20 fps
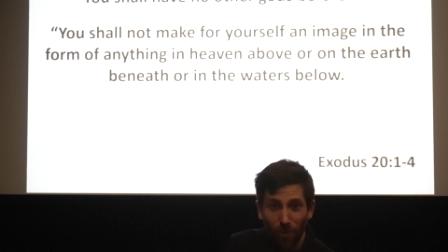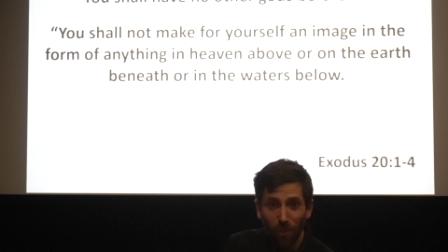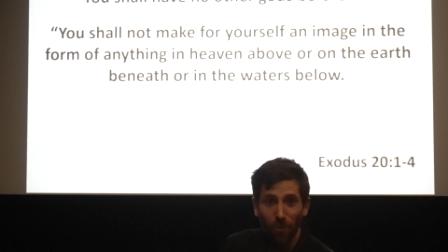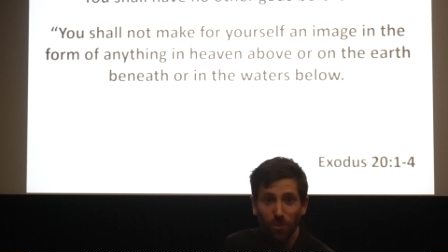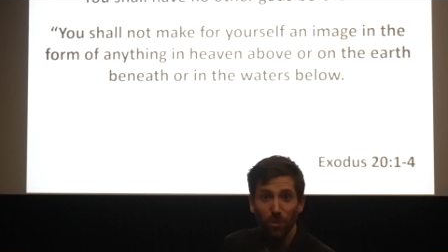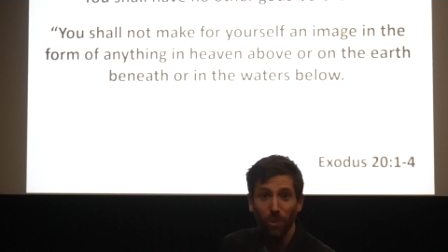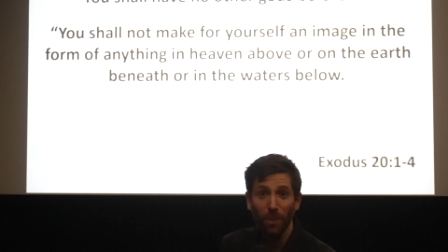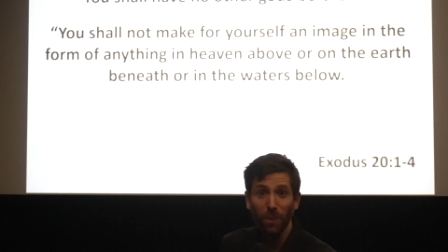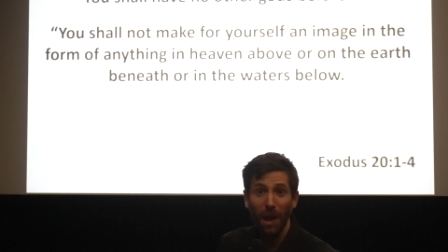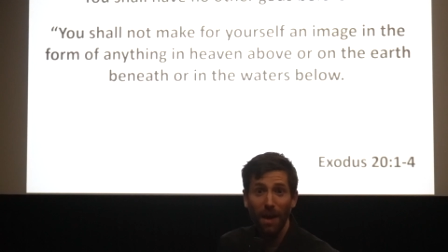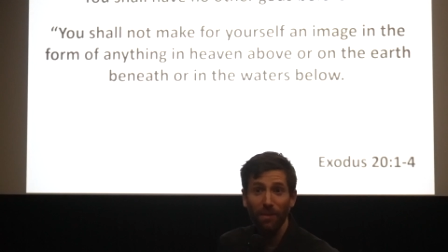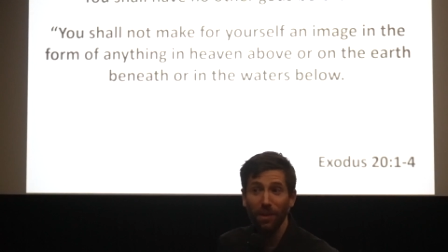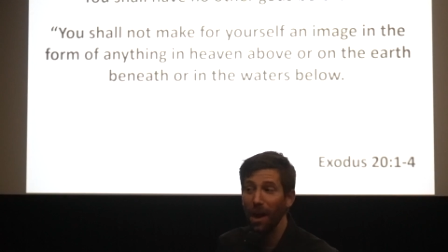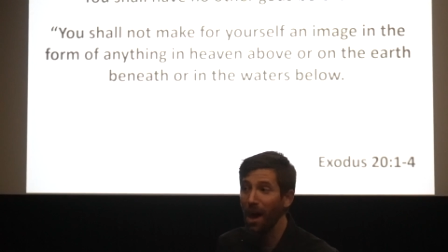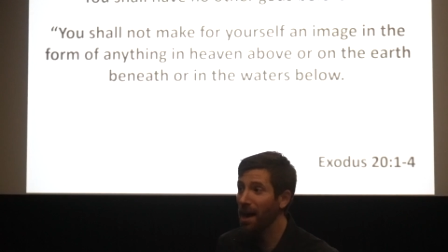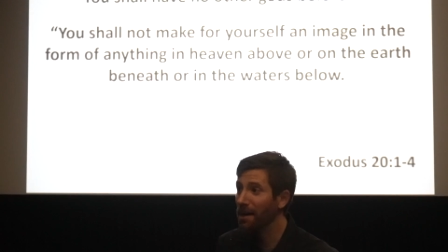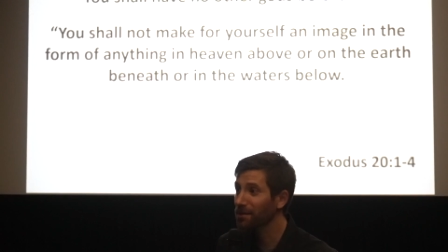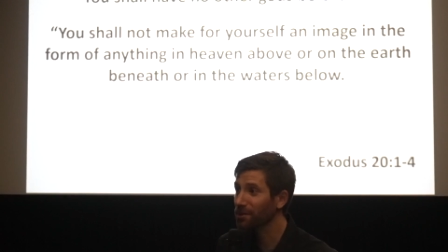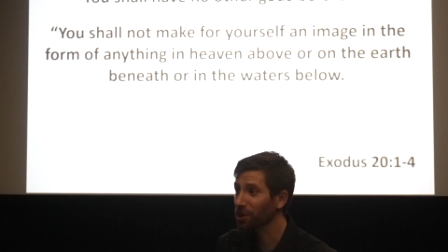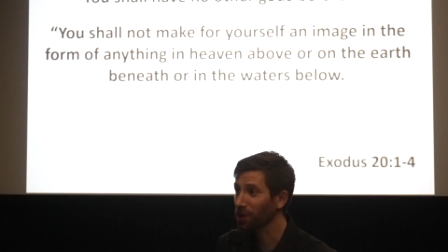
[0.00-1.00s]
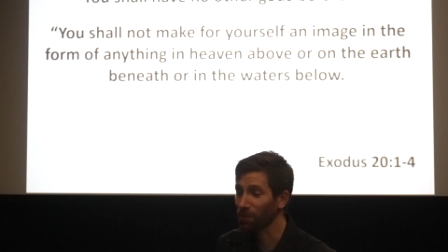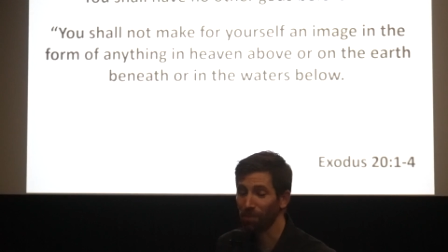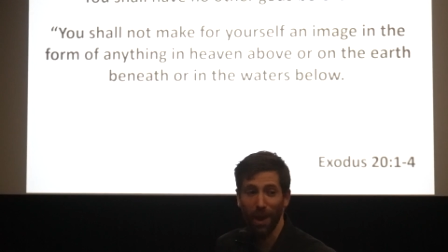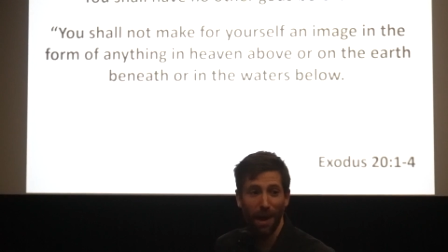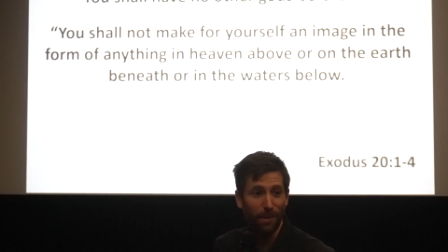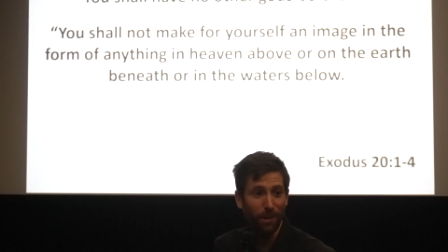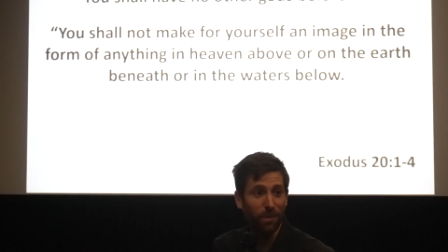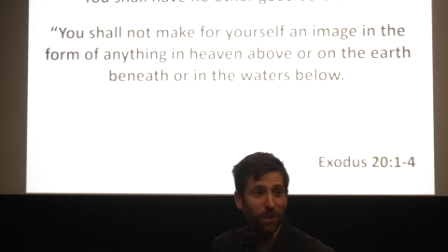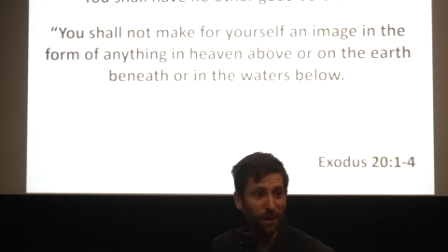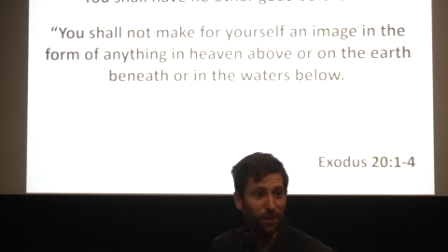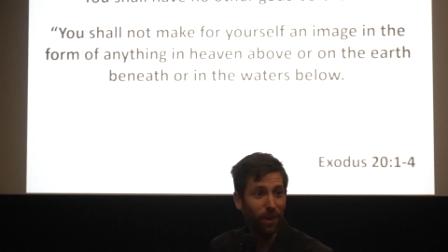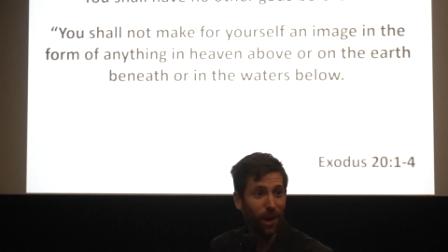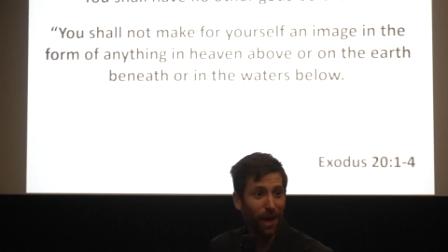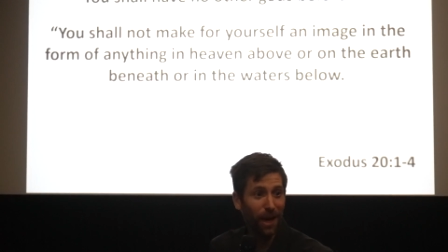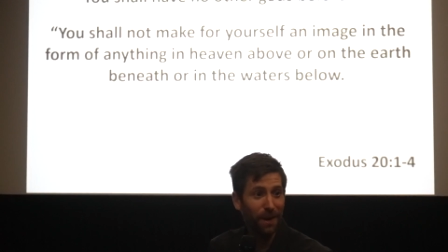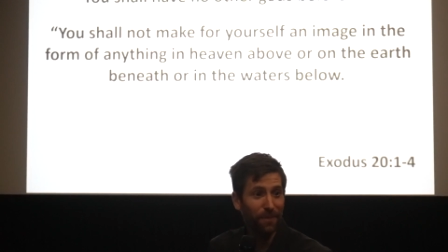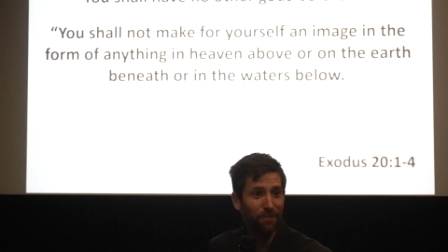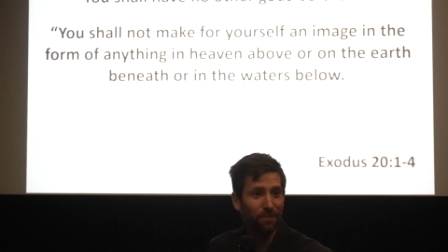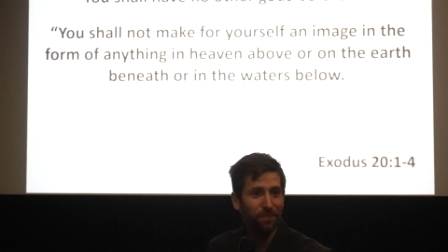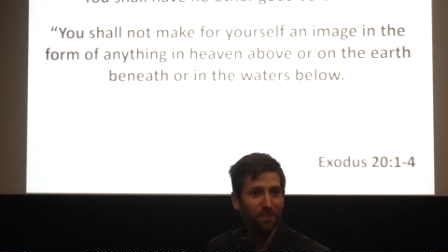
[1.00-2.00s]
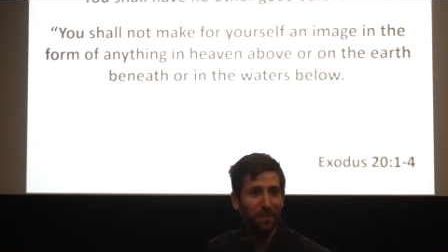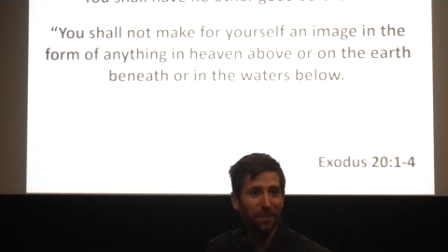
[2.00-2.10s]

So we would have an Oscar probably, right?